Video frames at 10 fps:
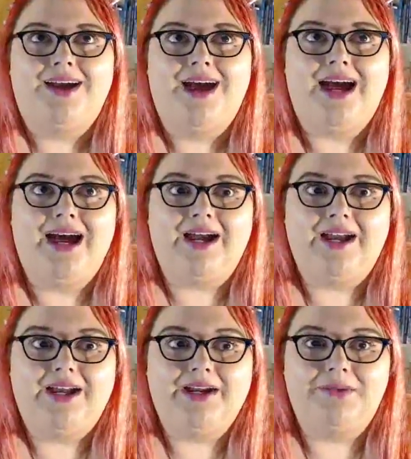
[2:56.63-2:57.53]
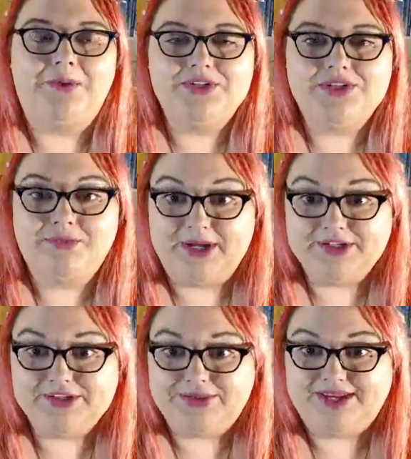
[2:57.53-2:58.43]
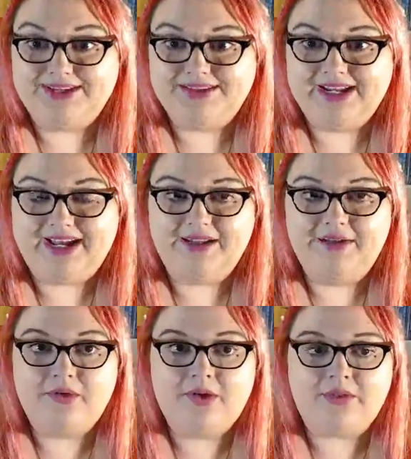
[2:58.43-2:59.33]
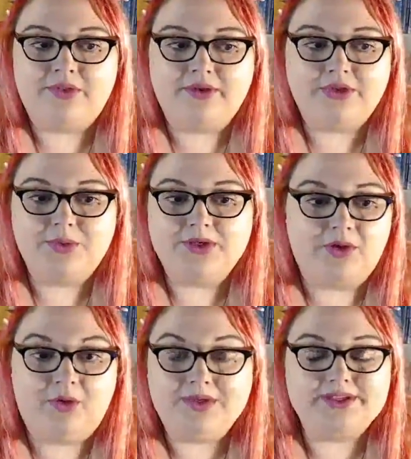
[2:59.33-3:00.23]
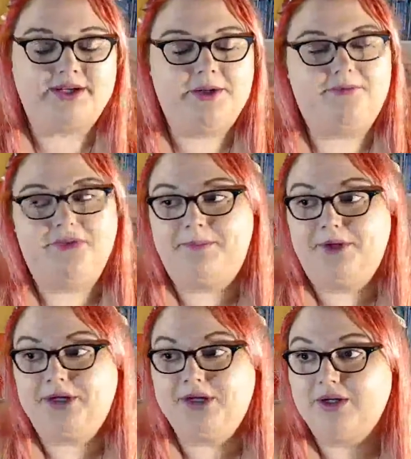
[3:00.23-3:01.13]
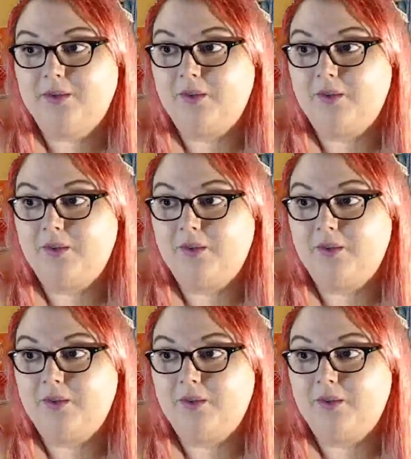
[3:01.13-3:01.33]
I want to remind you that yeah, the you can always sign up for the book